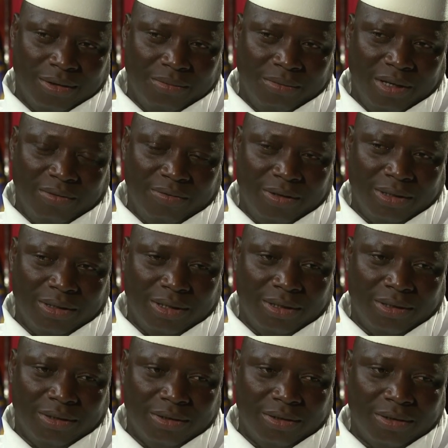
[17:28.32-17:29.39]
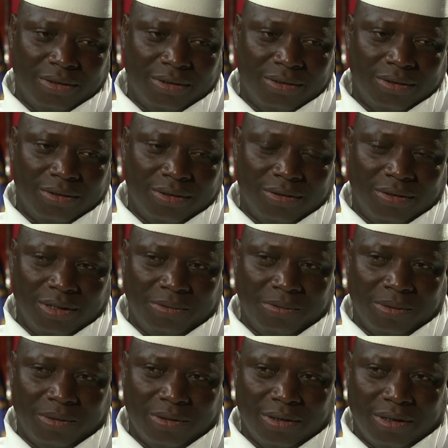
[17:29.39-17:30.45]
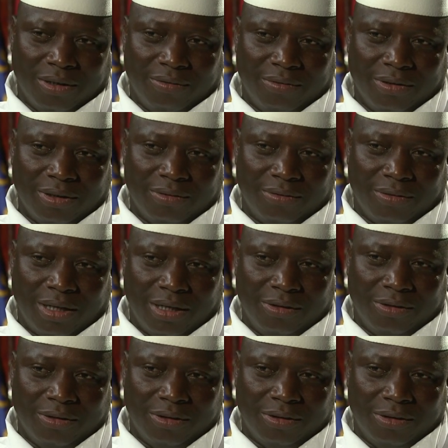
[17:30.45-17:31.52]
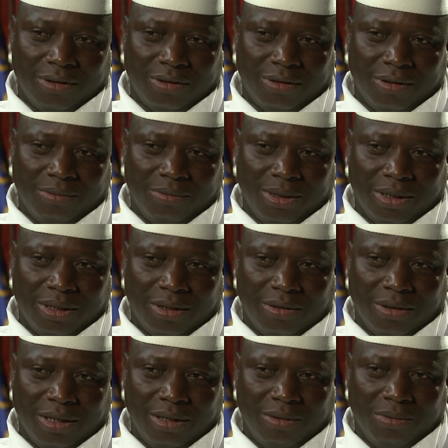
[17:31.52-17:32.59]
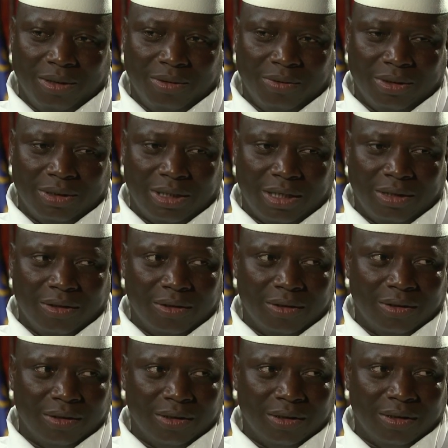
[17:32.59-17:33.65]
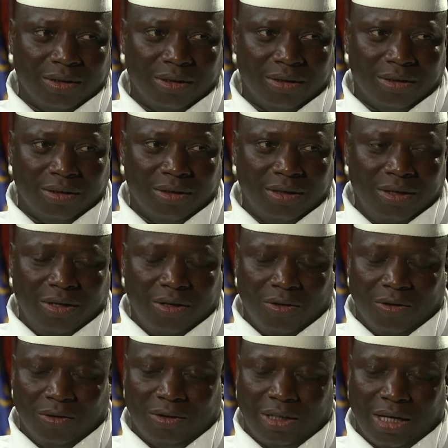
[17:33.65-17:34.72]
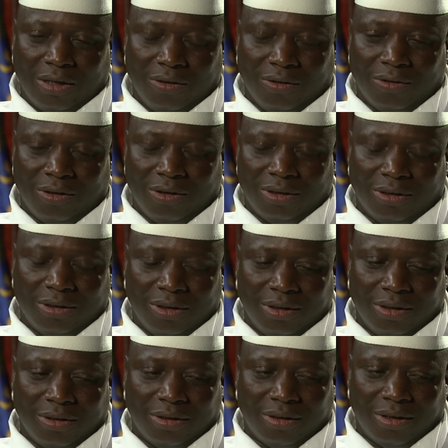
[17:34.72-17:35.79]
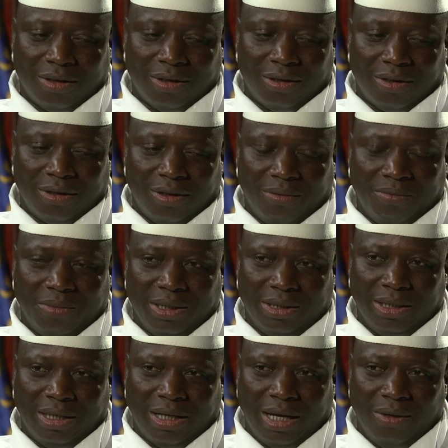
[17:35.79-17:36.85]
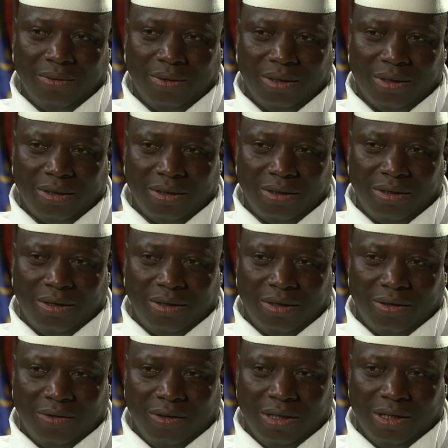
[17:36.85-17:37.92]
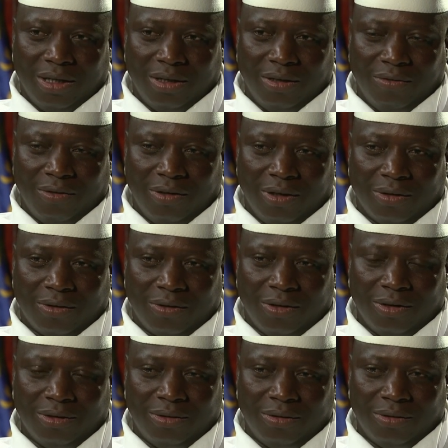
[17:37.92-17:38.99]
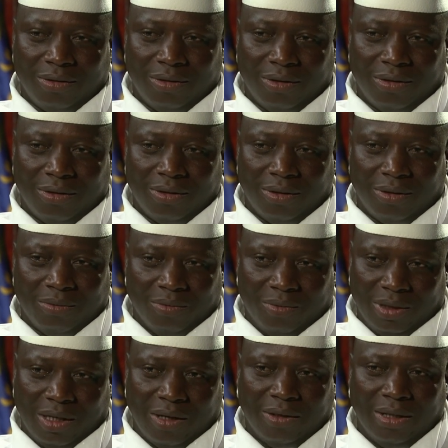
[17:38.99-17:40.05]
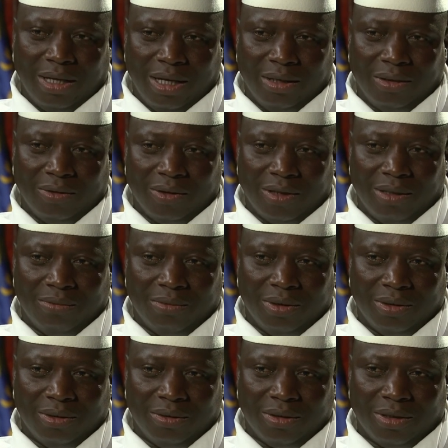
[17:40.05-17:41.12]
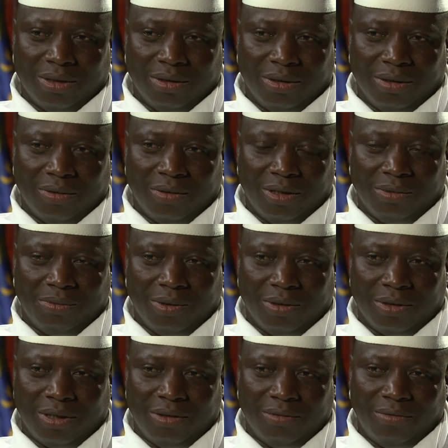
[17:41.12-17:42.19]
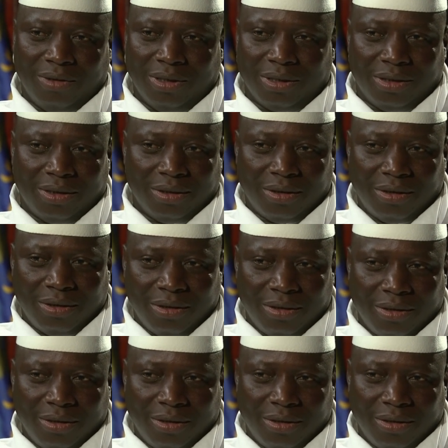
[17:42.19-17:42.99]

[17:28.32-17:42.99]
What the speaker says: the mere fact that the hospital can fix fractures does not mean that anybody will stand or try to cross a busy highway knowing that if you are crossed without dying, the hospital can fix it.